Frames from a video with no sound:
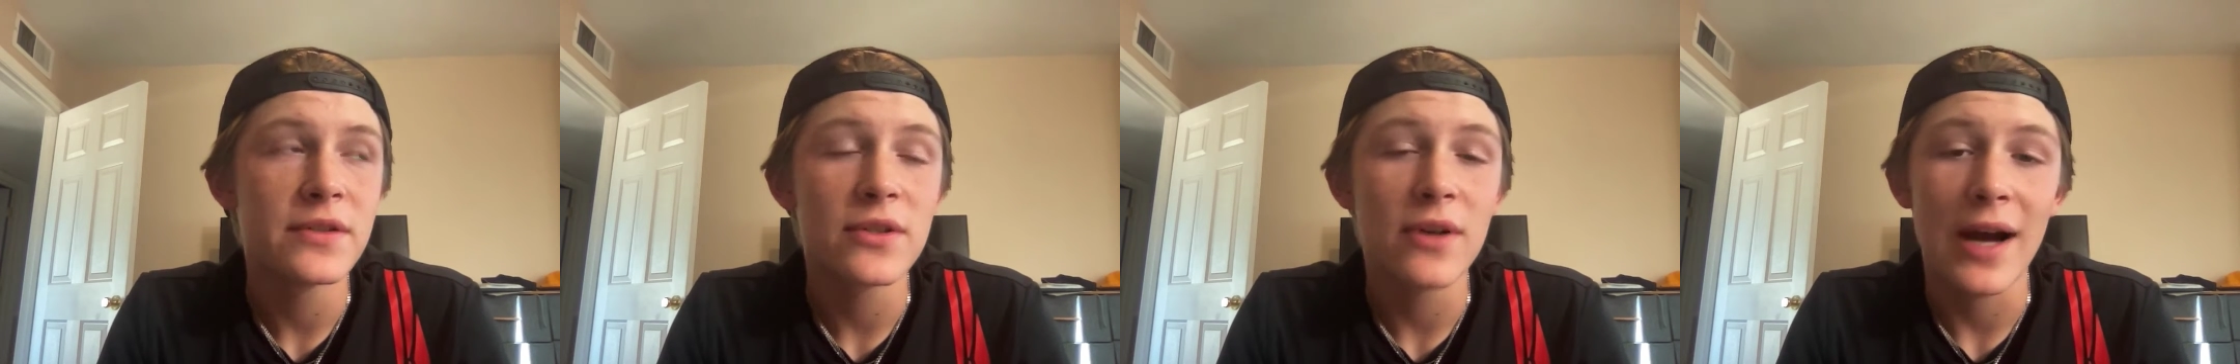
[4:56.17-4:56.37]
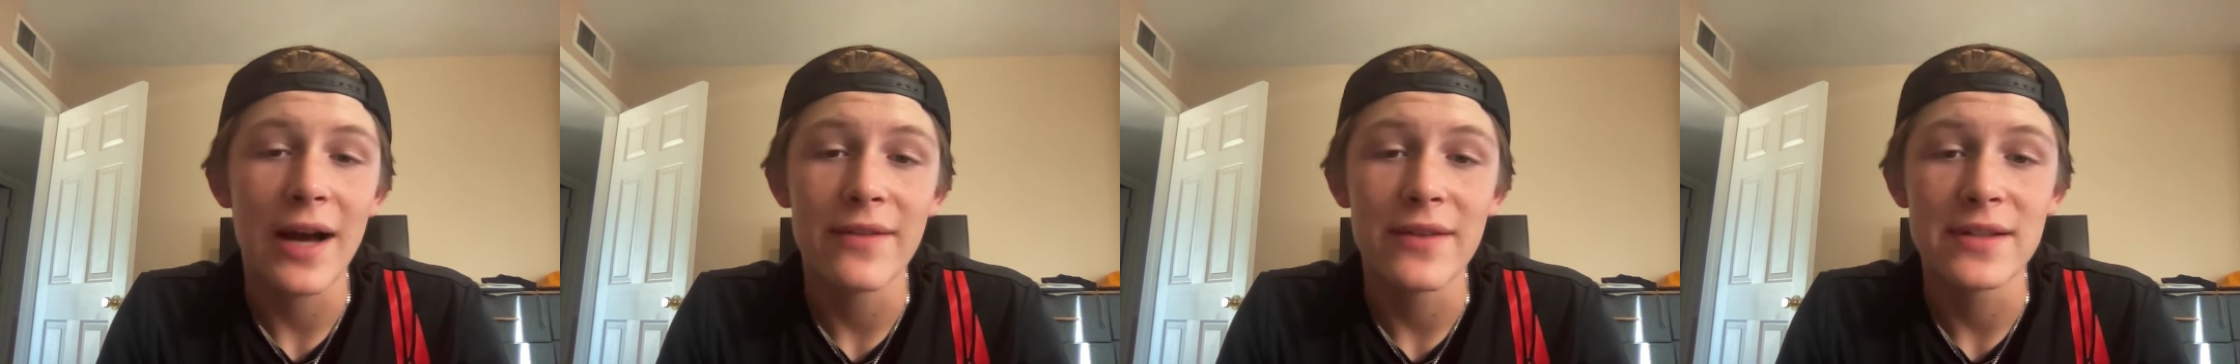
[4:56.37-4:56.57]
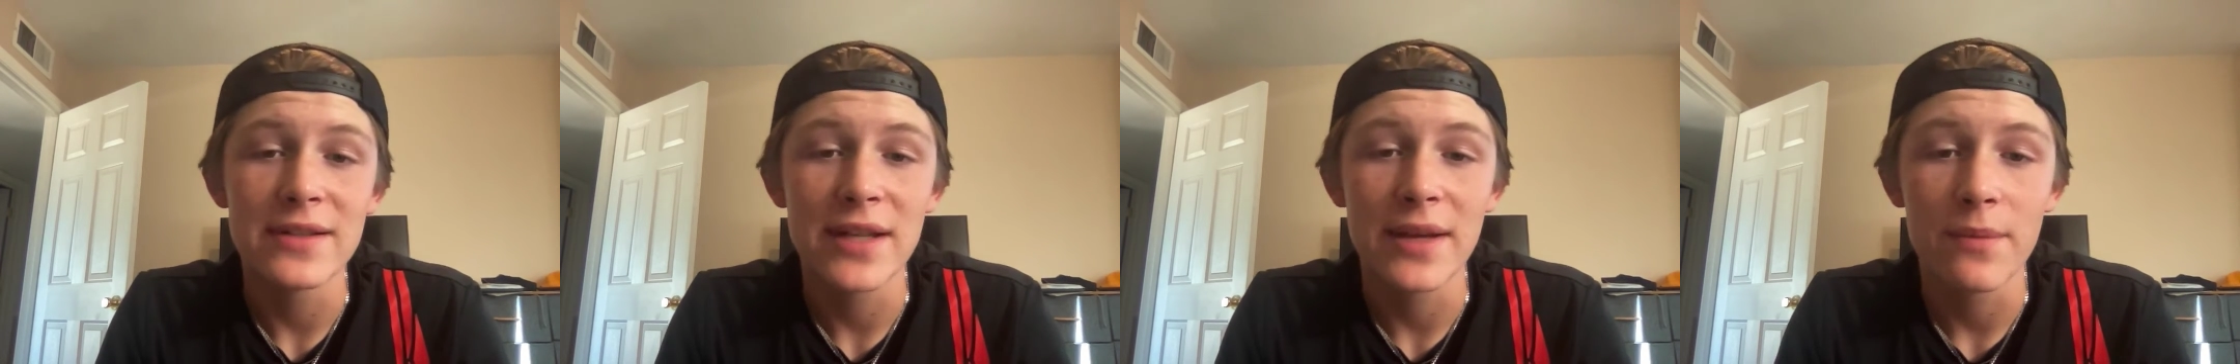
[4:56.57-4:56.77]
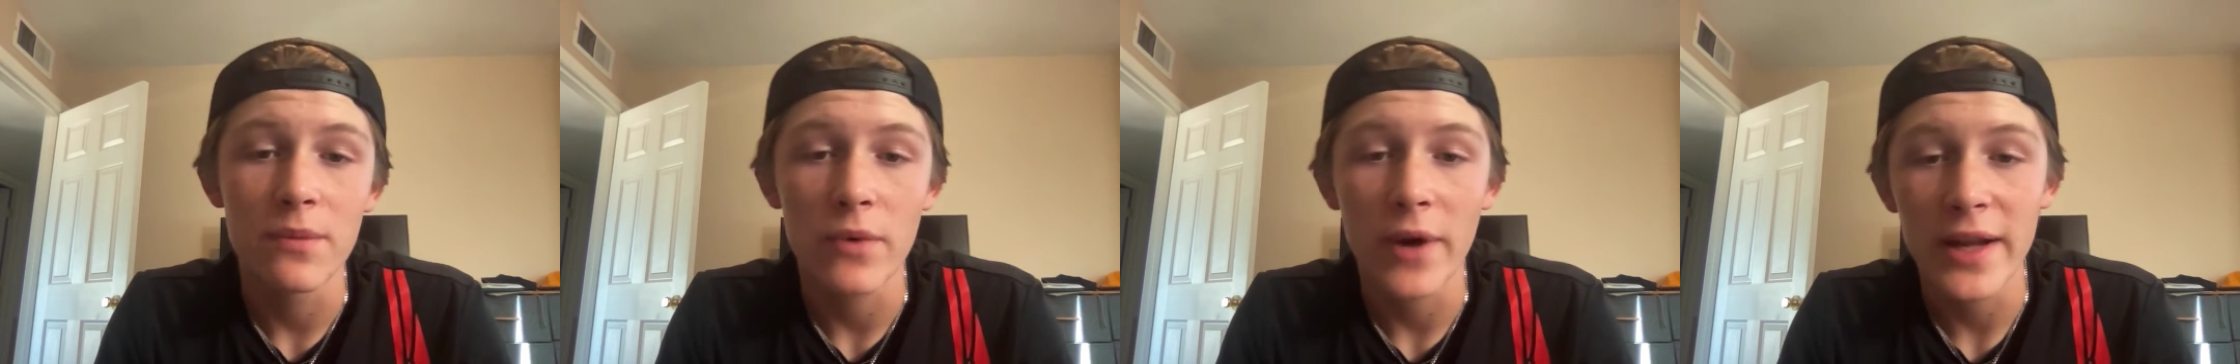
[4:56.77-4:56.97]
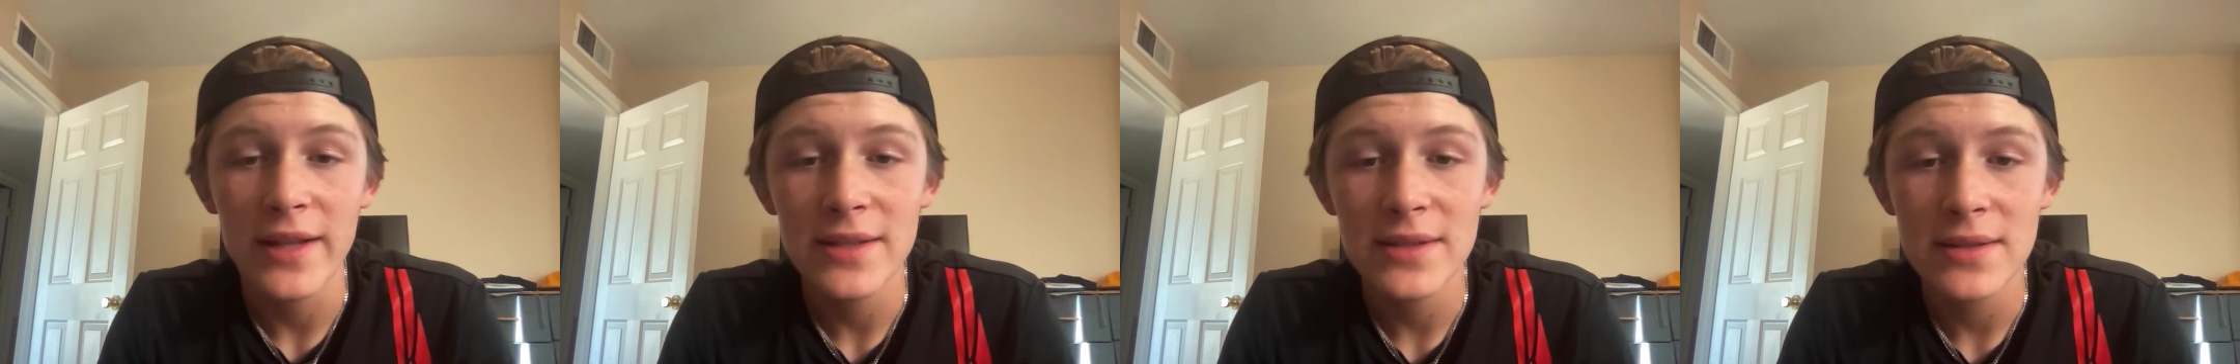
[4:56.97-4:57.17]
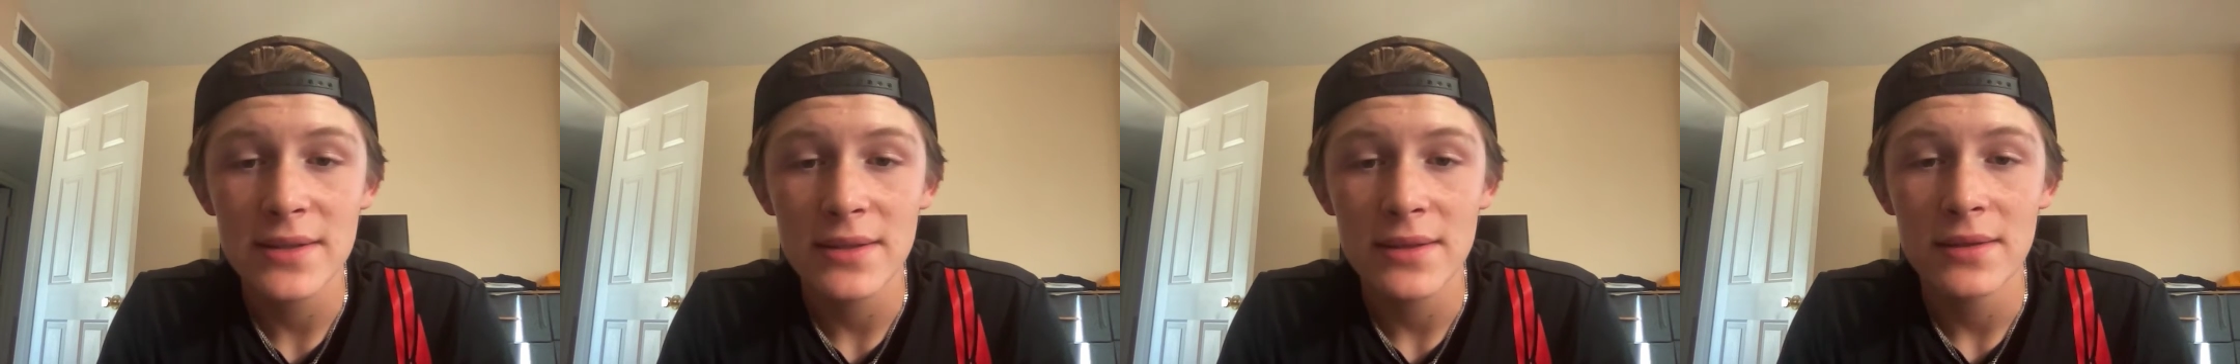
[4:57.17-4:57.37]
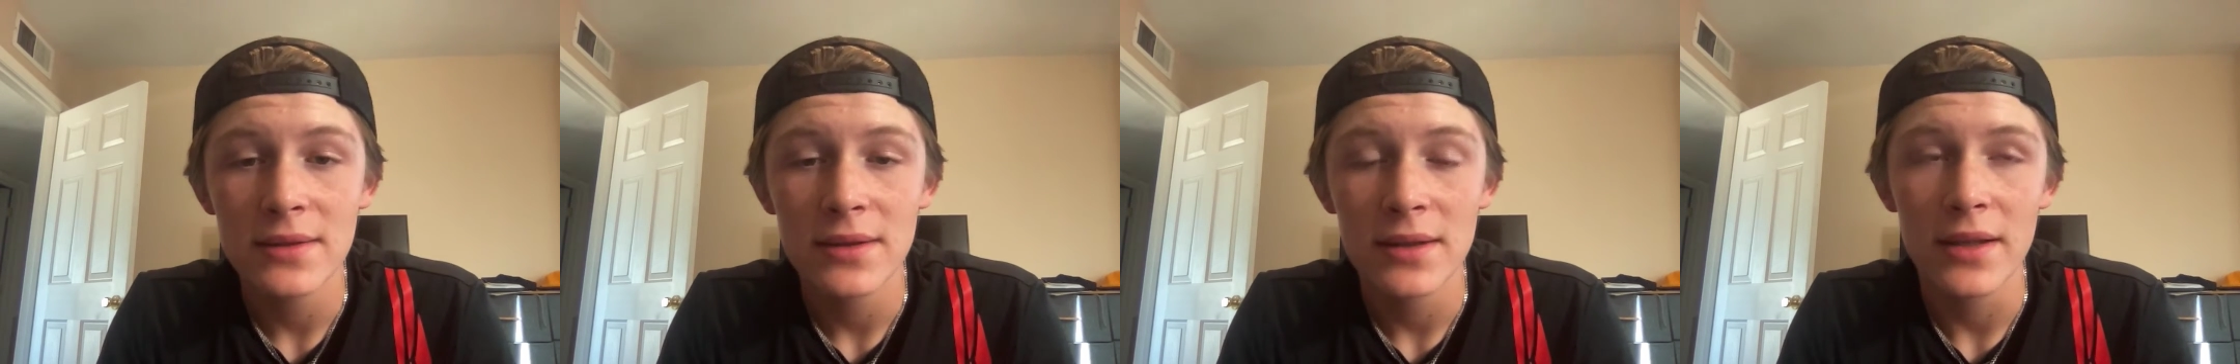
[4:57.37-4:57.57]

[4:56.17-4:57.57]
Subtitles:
still had the same rights,